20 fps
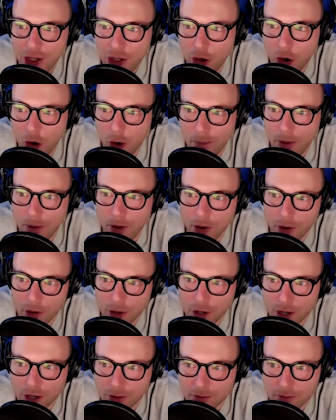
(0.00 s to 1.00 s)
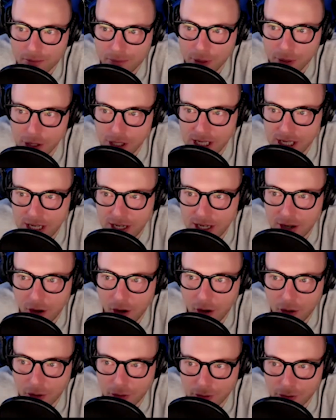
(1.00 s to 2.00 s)
Your book, Putting
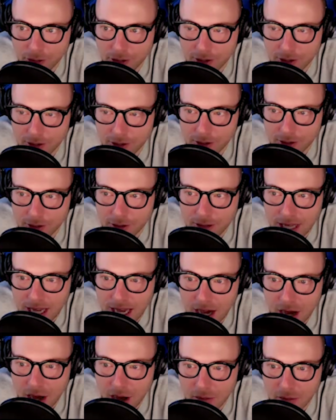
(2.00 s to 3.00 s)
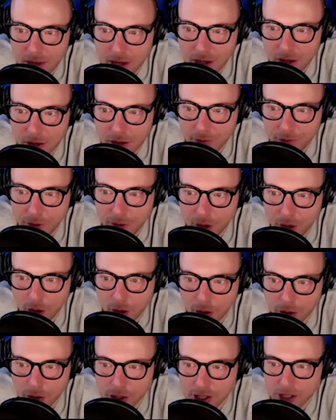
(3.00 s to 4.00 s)
on the Armor of
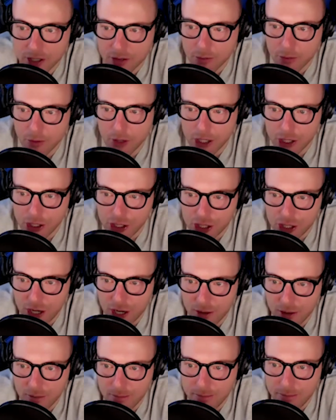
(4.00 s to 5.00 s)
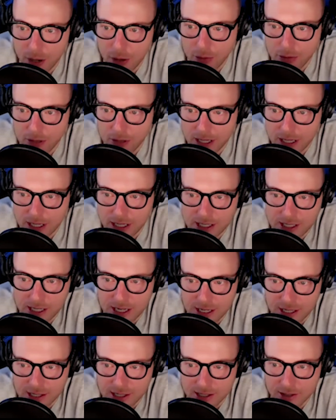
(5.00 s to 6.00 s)
God, which boldly
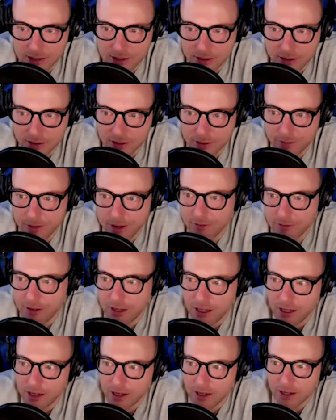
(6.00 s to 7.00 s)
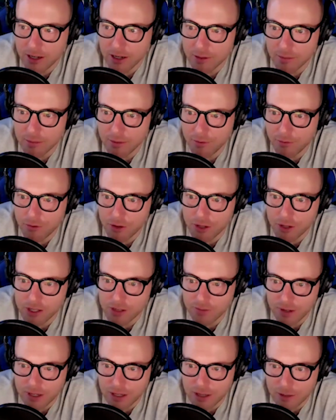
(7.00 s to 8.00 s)
says on the very
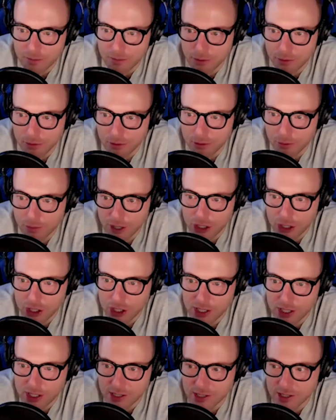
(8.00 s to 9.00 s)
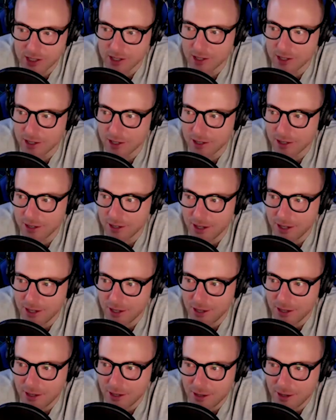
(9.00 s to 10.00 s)
front of it, the book, which is
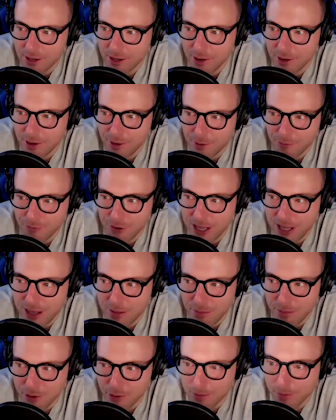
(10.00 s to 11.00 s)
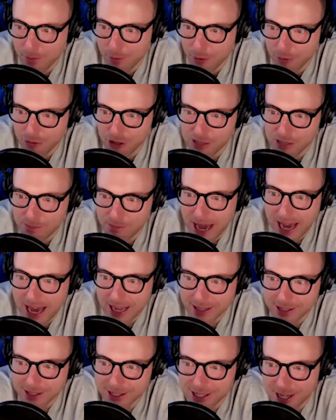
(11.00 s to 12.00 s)
read the book before it's
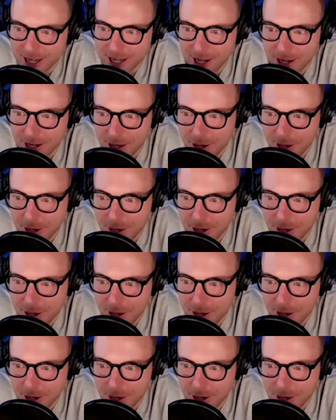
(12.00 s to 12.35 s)
banned.